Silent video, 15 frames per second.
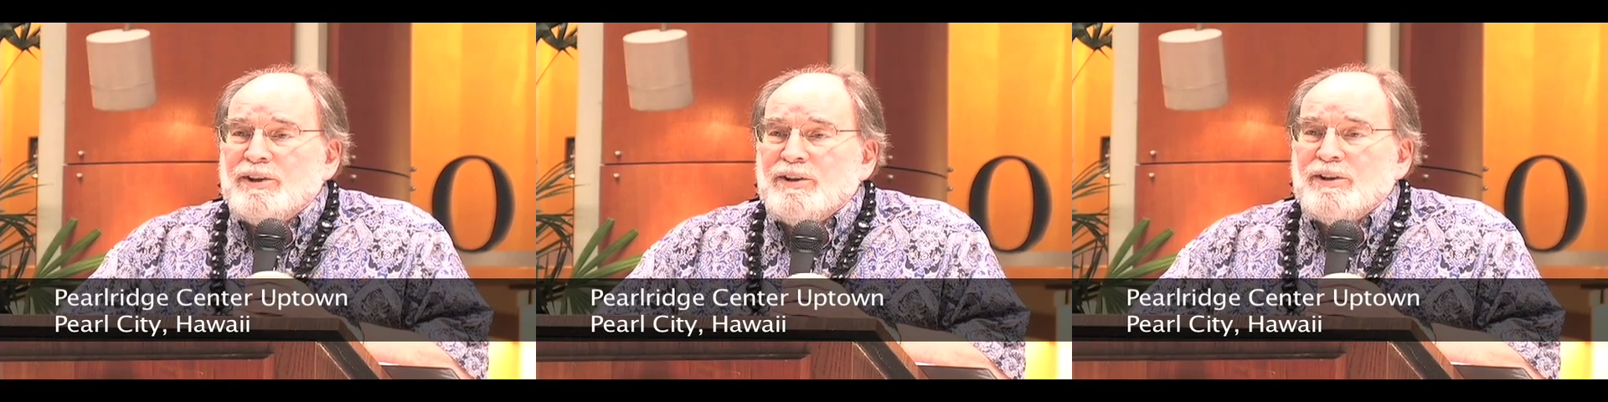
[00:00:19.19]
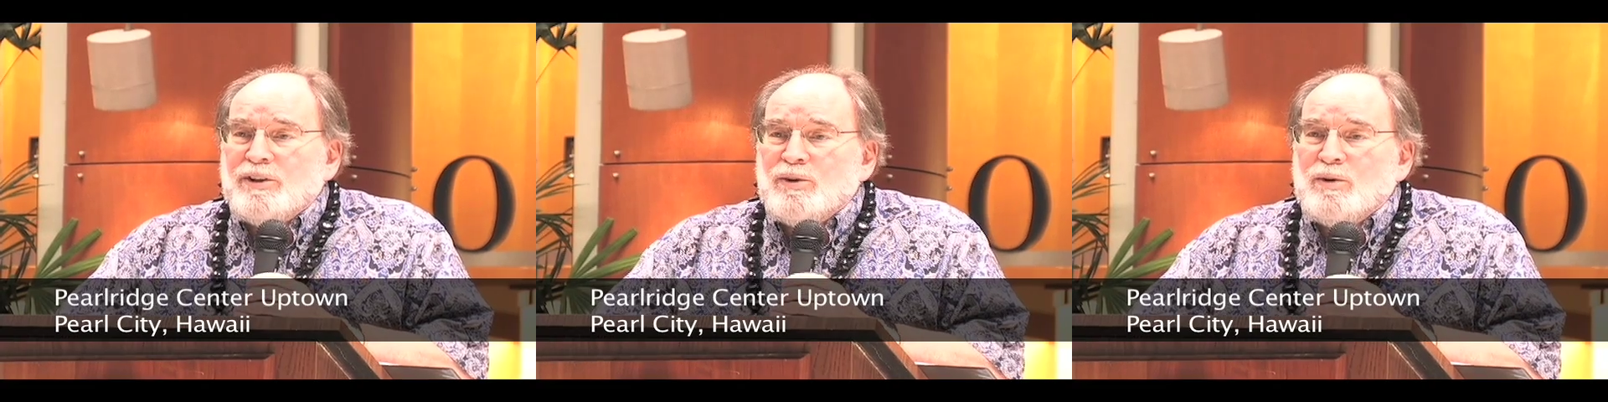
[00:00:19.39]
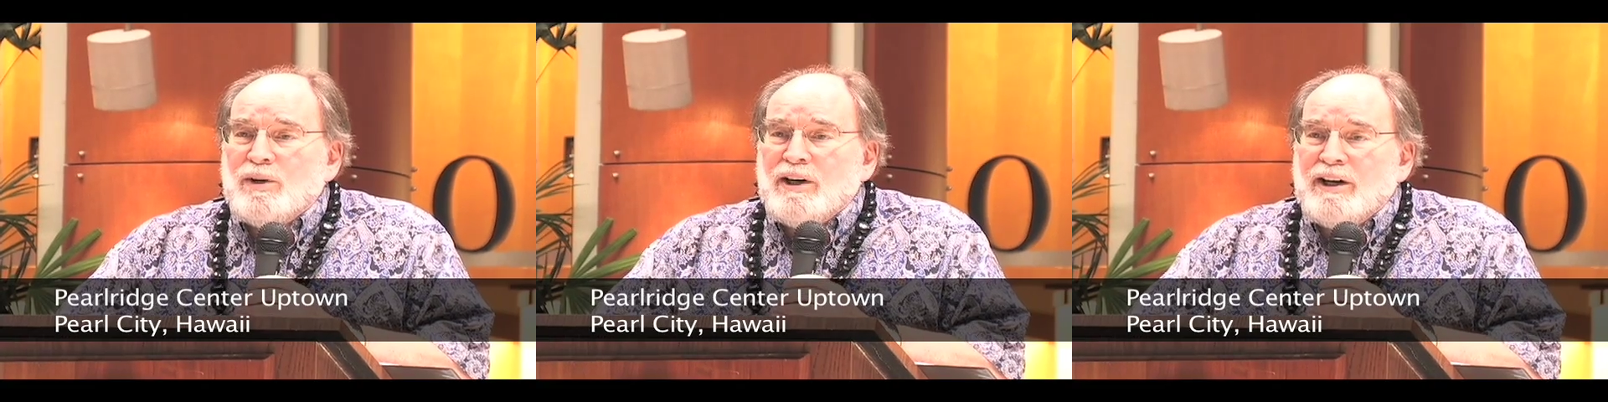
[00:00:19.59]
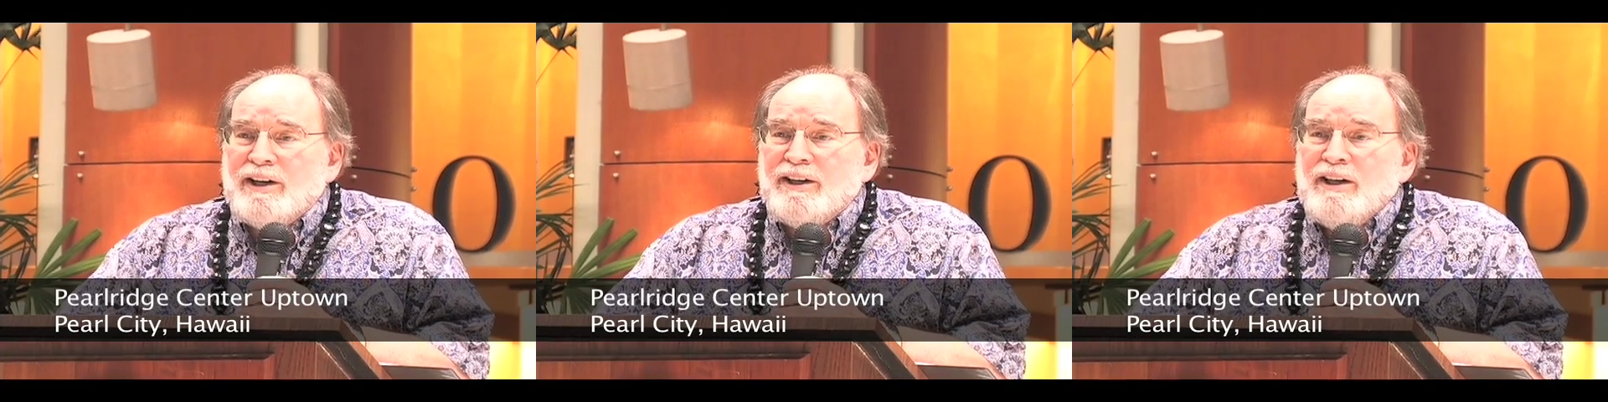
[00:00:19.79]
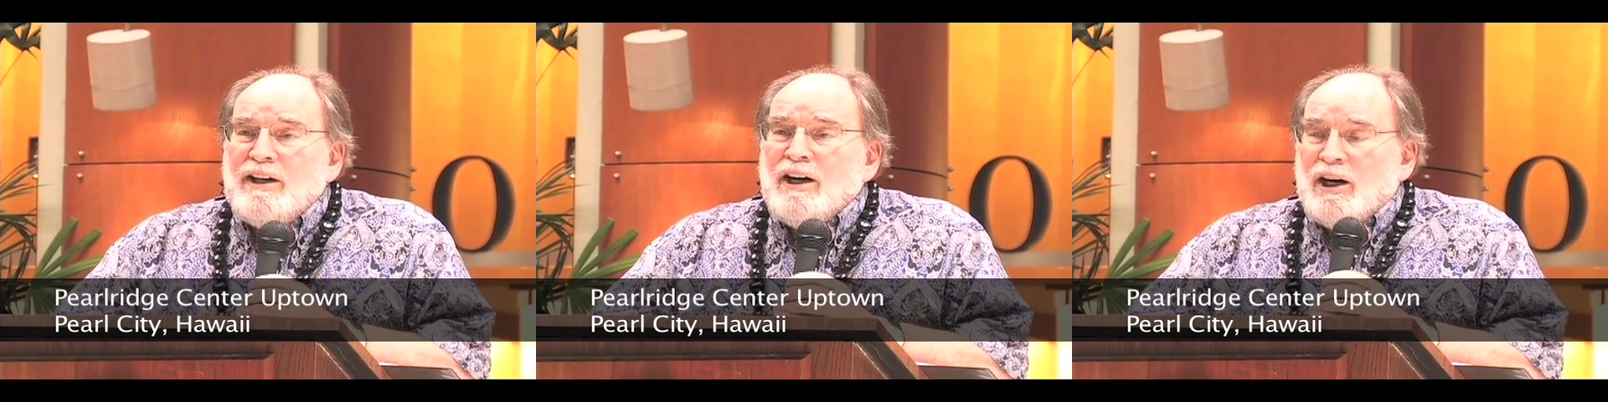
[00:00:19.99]
here in
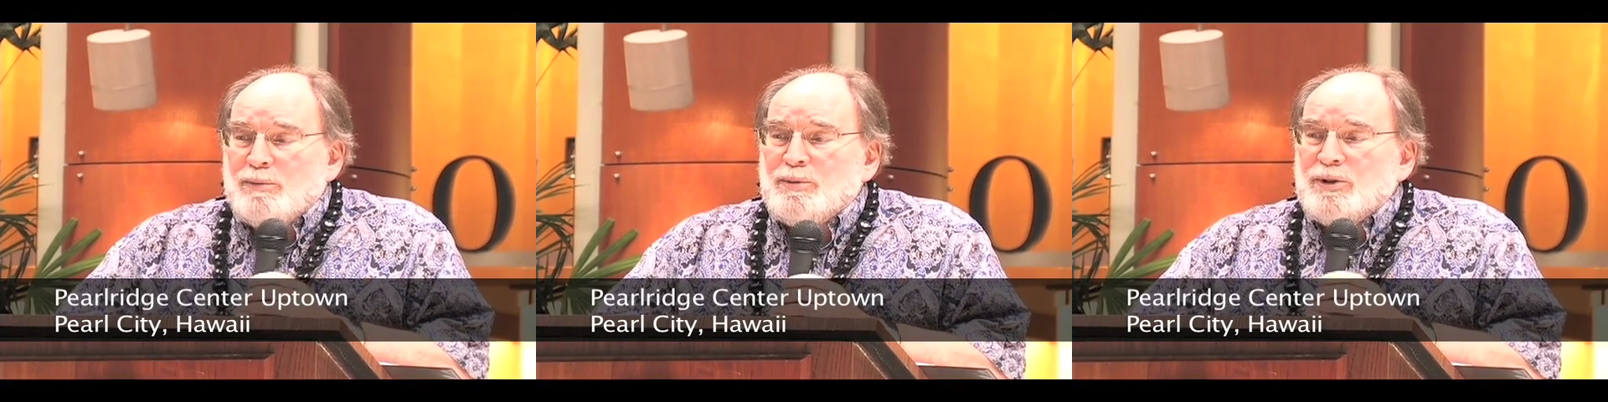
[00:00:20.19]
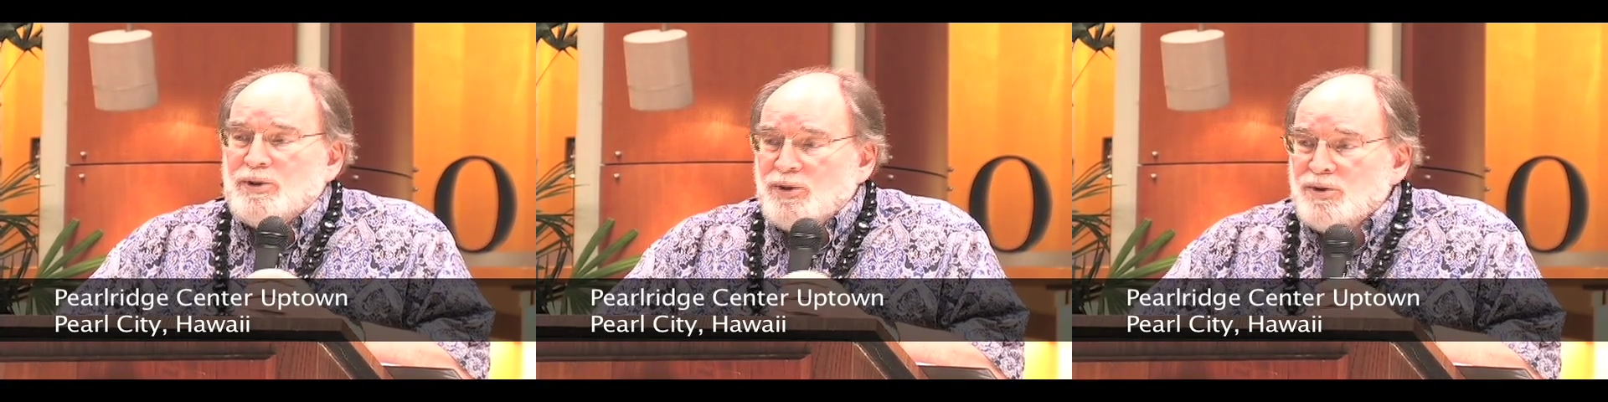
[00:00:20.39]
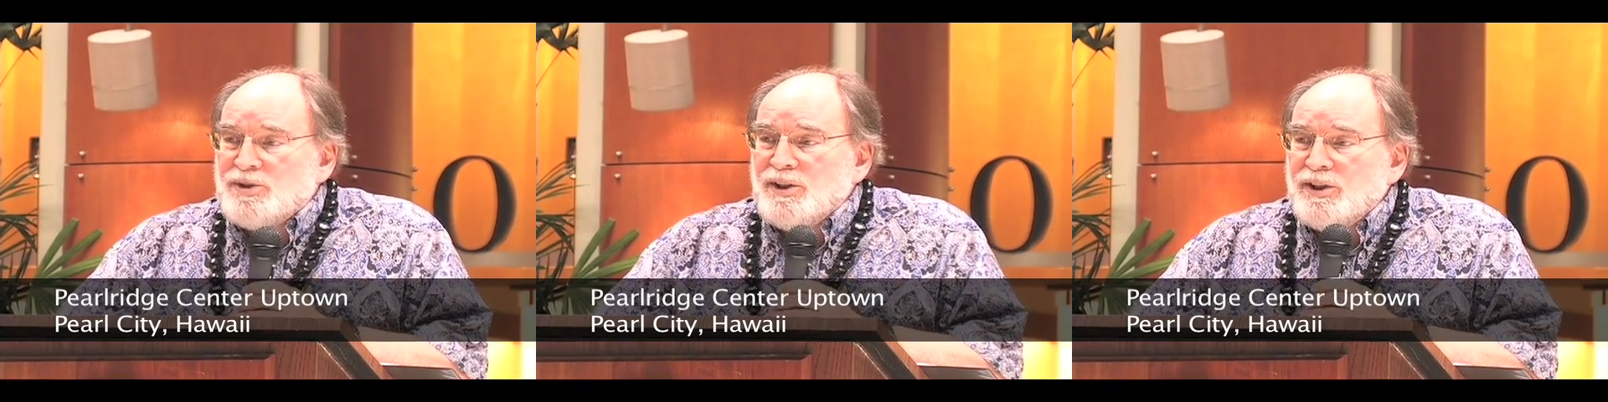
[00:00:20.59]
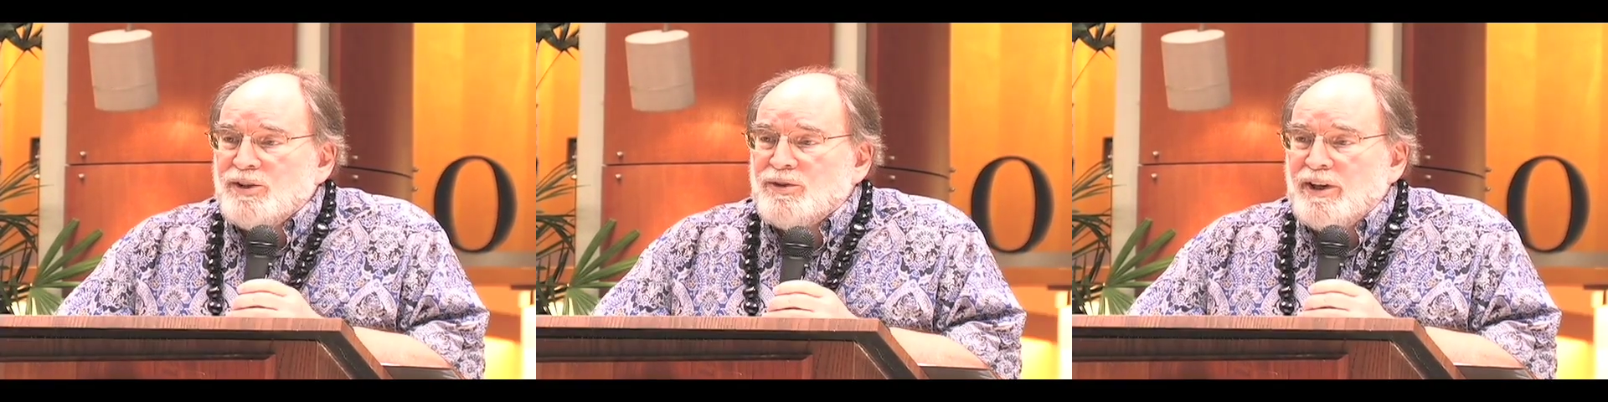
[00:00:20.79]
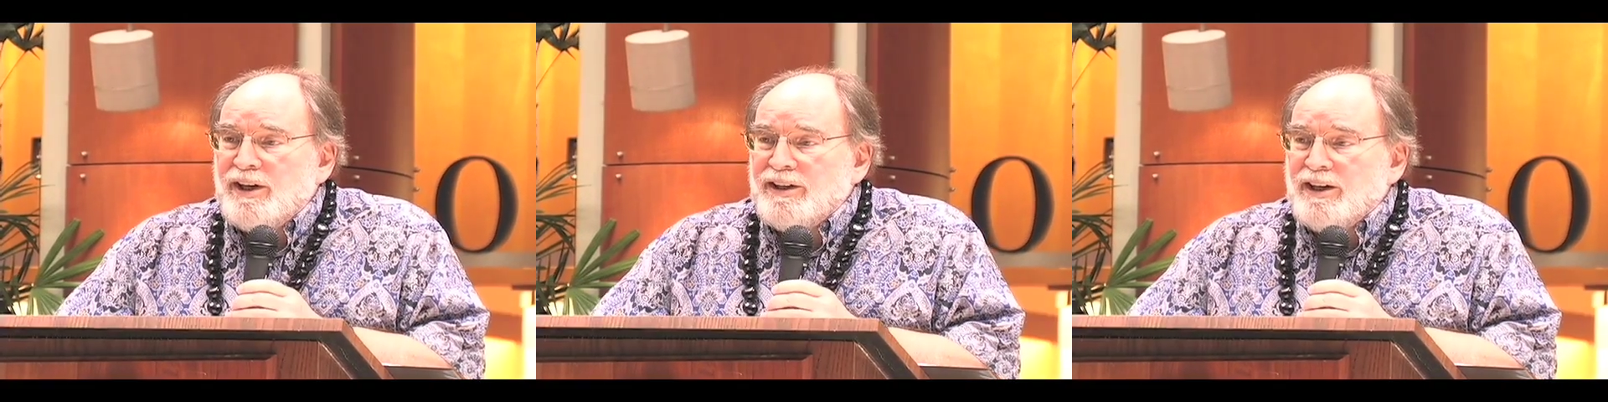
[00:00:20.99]
Hawaii are producing
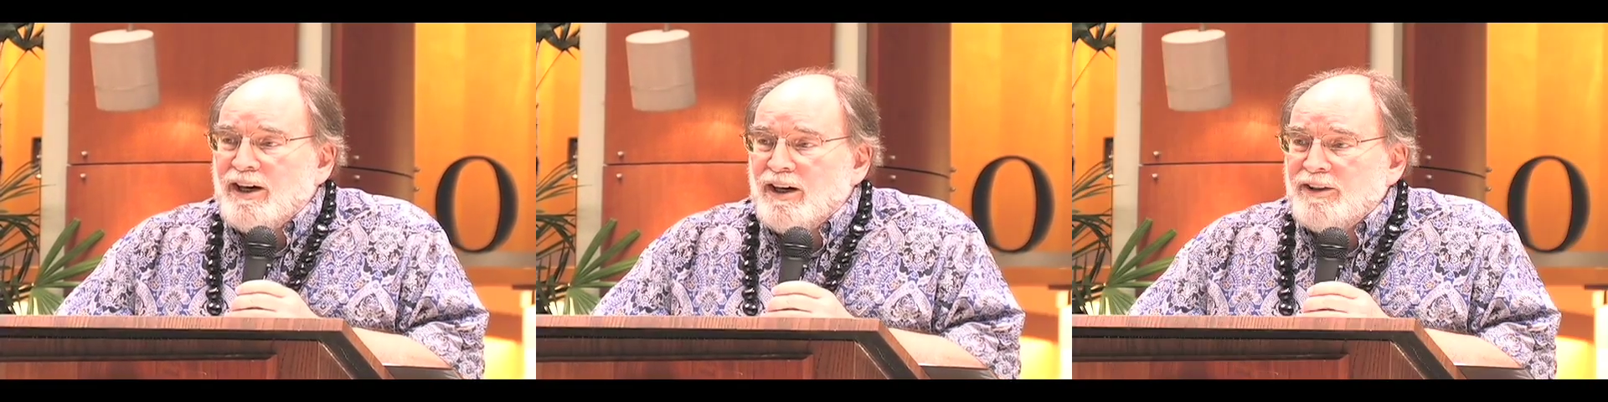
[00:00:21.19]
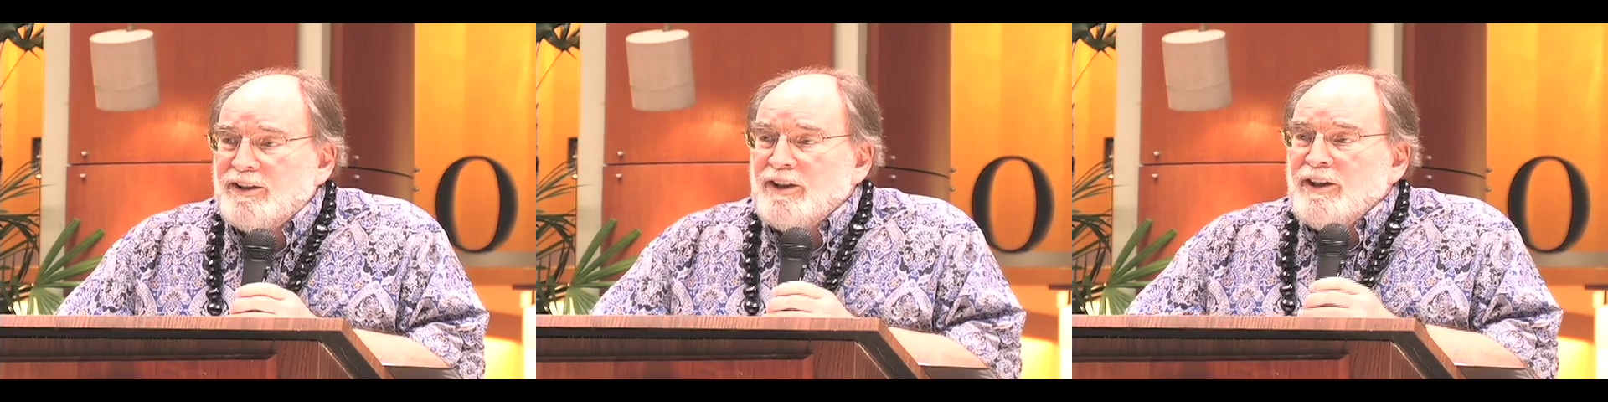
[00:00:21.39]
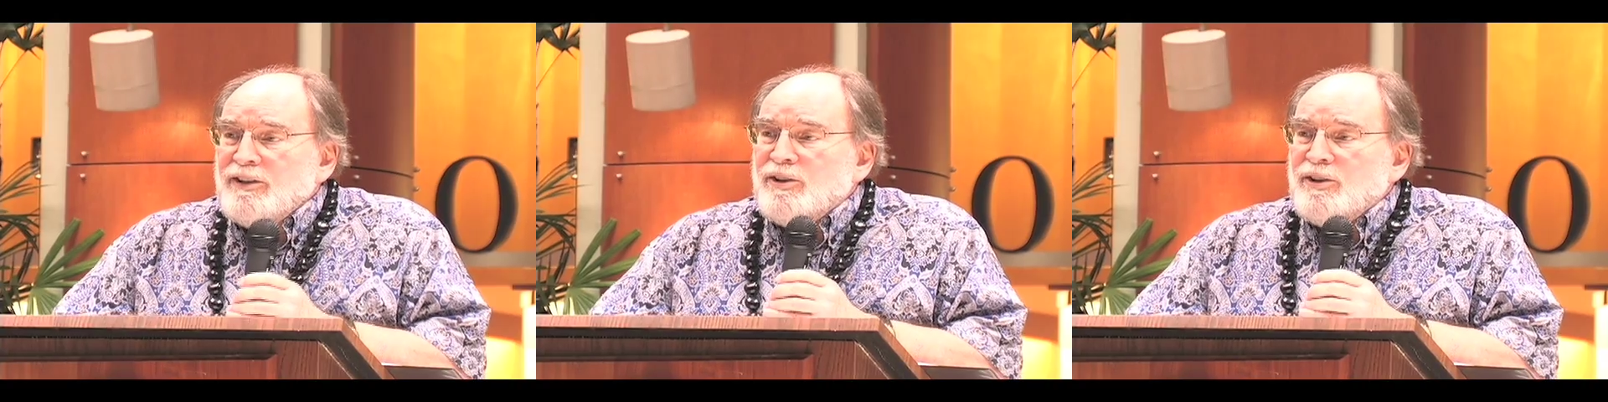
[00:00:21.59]
great art.